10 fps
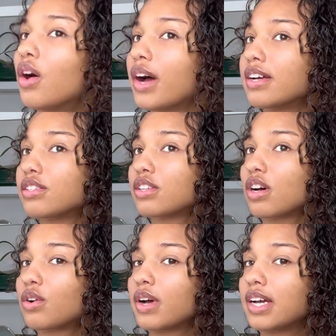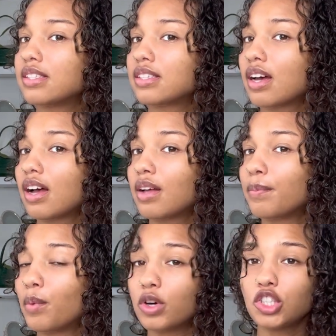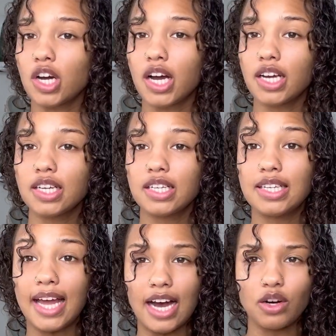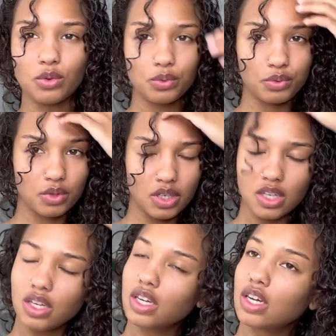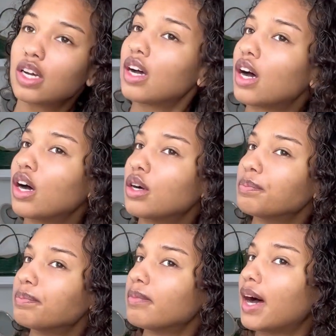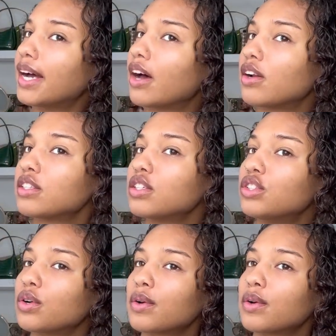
Okay, so it's more dry now. I honestly don't